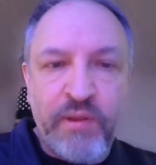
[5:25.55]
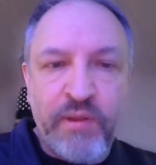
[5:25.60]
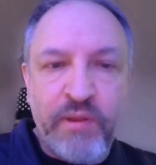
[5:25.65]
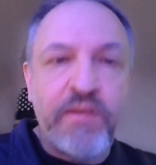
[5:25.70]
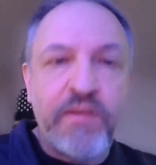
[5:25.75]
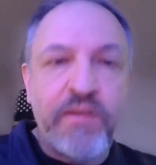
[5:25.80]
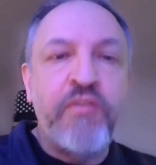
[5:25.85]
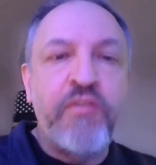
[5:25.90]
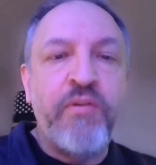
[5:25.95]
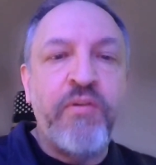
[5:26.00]

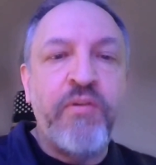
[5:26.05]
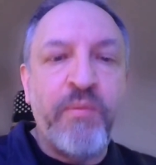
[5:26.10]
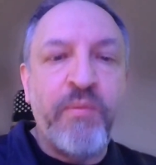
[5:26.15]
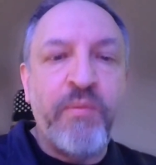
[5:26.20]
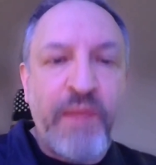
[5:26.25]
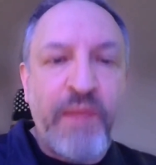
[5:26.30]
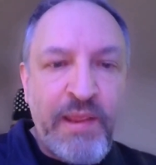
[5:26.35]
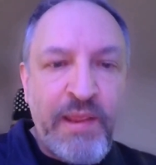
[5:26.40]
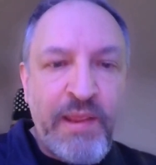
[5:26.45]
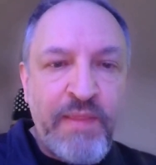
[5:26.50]
Like, did you
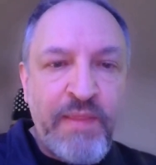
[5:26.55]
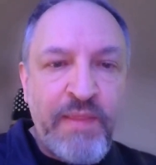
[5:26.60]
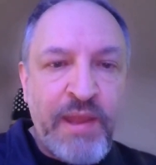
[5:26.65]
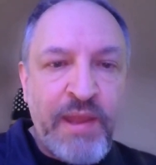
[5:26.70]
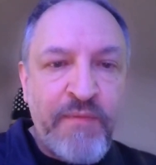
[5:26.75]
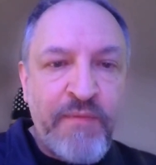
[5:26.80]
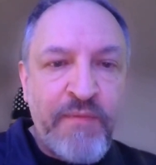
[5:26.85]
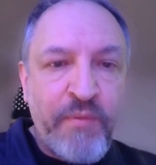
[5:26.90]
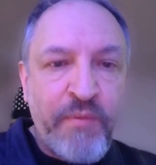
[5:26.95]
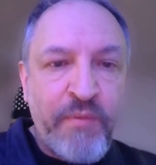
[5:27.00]
obtain
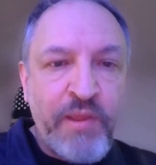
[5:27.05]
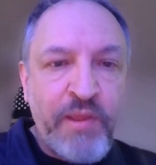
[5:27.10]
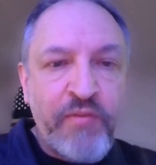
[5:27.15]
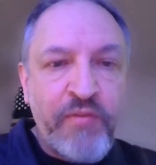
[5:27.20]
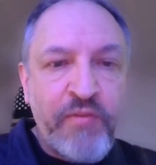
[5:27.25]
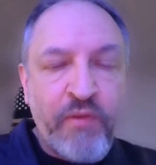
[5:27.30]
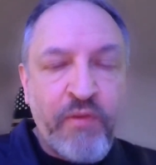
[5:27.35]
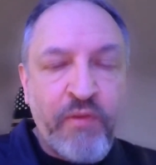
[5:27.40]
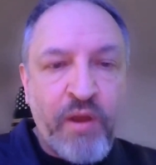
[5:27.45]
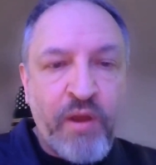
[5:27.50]
that
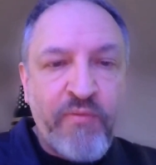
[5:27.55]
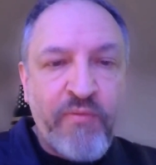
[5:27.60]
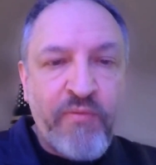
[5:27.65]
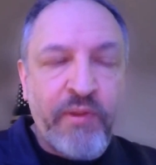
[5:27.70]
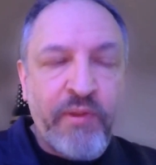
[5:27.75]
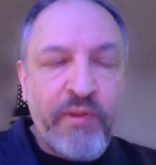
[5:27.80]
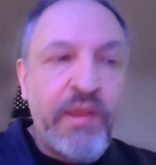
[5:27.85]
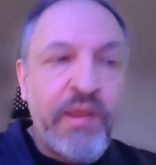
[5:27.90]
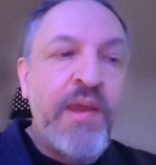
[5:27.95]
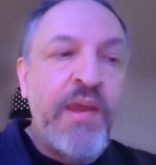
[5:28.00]
information
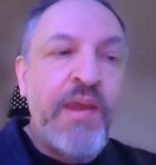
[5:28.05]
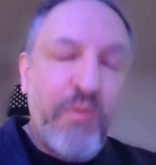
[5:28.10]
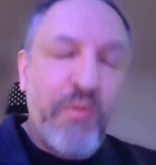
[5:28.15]
lawfully?